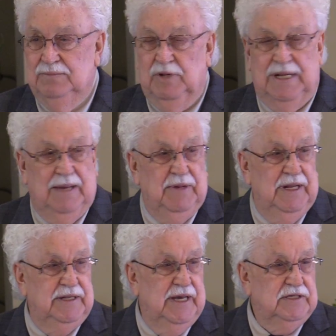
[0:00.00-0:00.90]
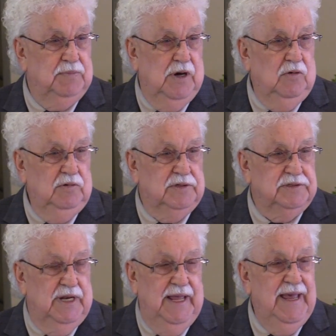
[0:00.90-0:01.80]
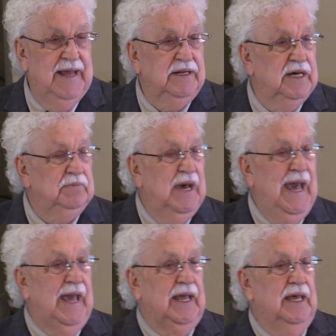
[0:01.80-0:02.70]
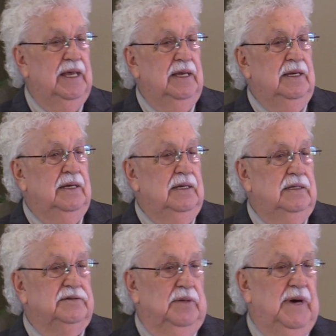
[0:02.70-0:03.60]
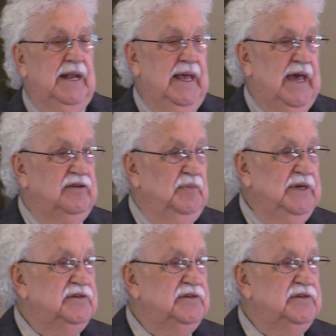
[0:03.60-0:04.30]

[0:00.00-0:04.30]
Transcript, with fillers: But I mean, it takes boldness, and he hadn't come back. Somebody asked me